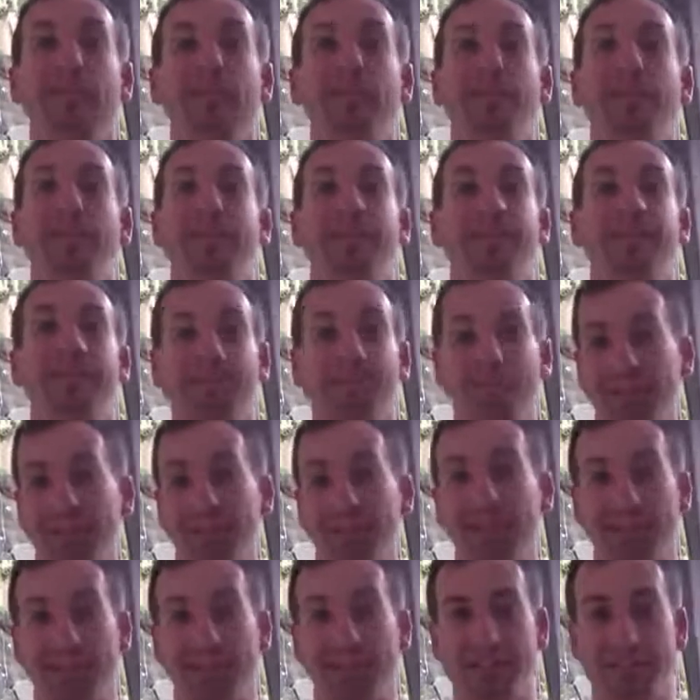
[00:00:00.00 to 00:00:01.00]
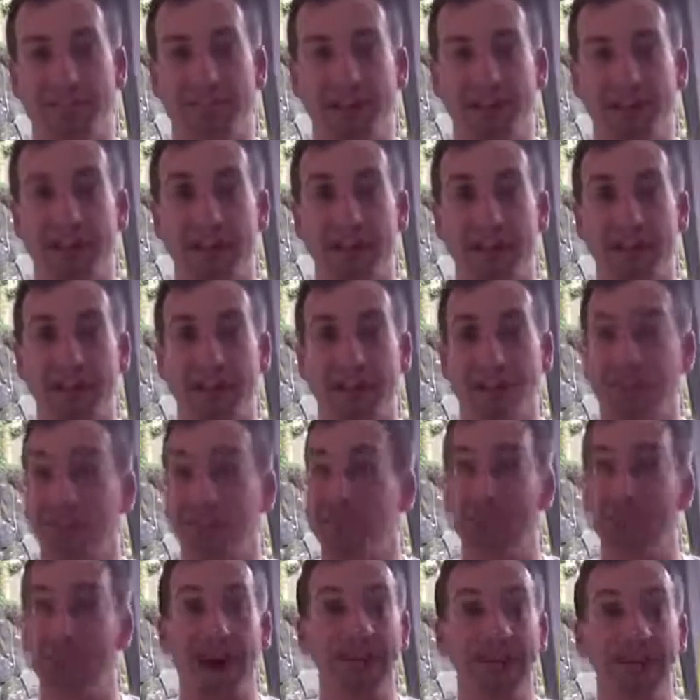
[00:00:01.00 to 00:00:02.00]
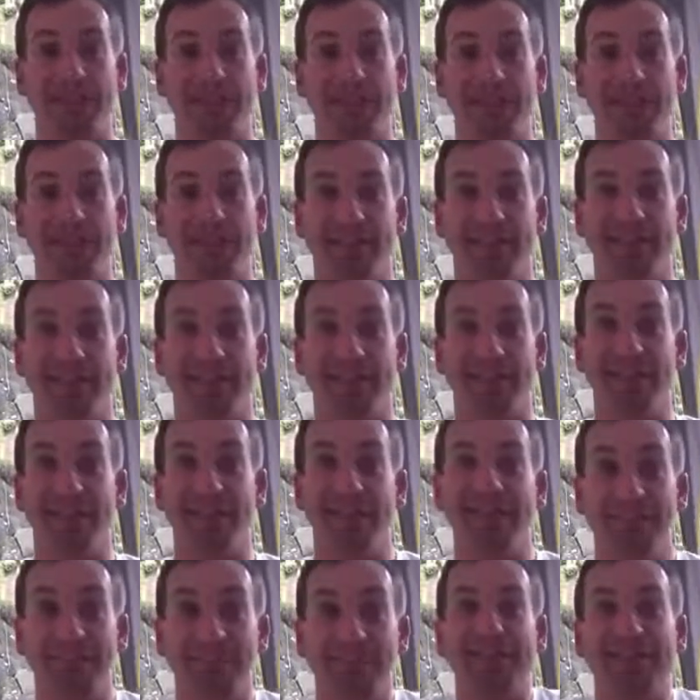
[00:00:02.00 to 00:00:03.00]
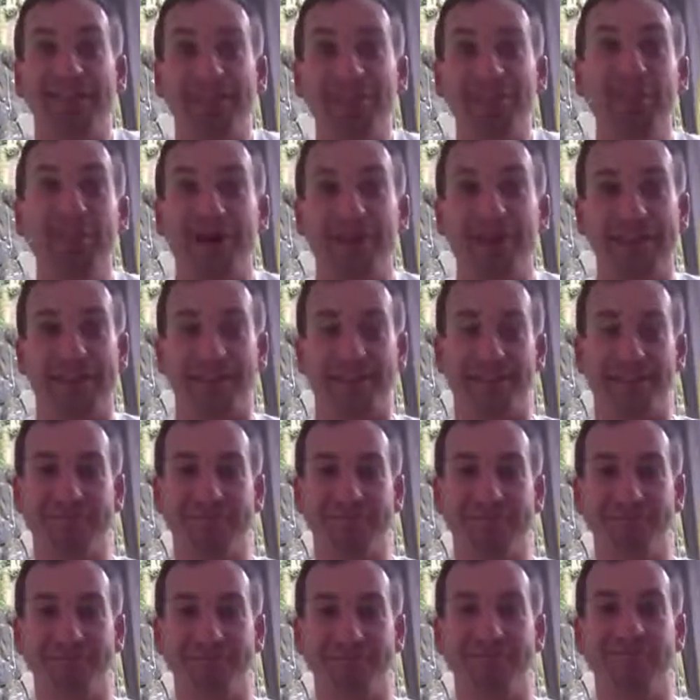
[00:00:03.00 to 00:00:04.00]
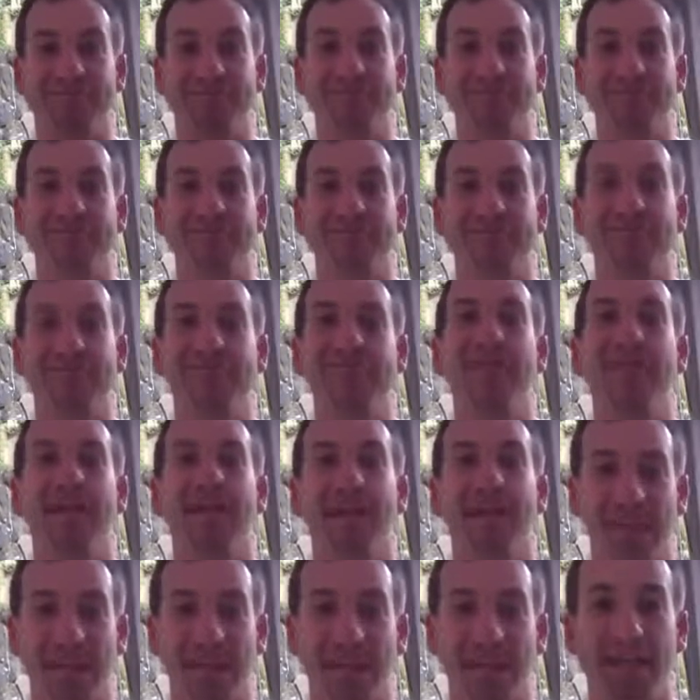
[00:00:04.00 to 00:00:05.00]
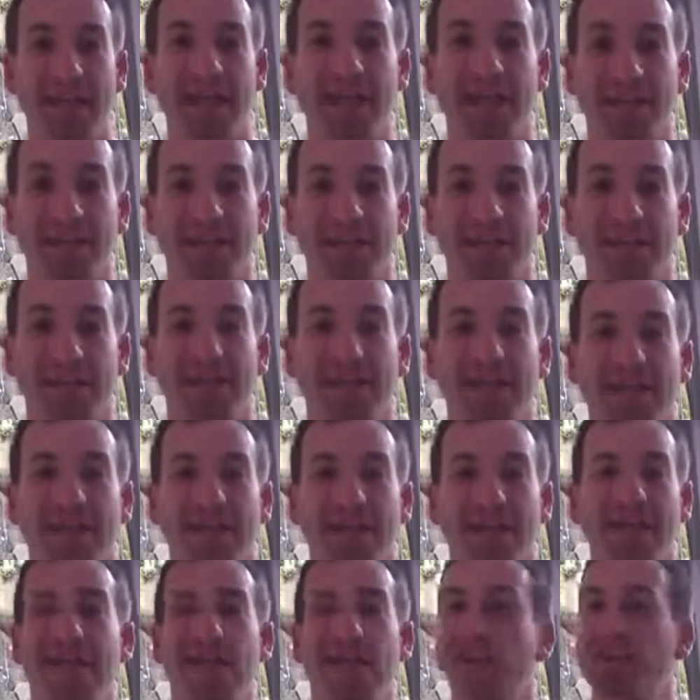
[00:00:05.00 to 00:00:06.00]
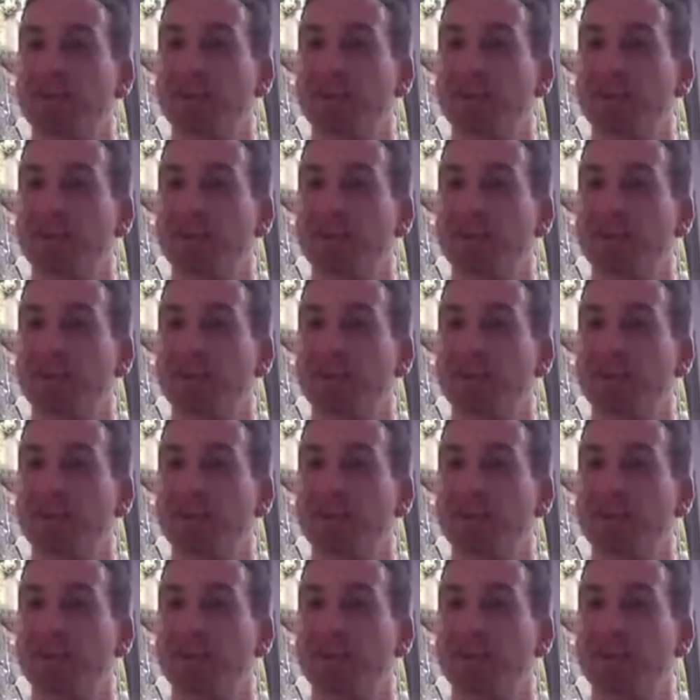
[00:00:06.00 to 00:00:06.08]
Because everything is in place. Finally, it's what you wanted. And again, you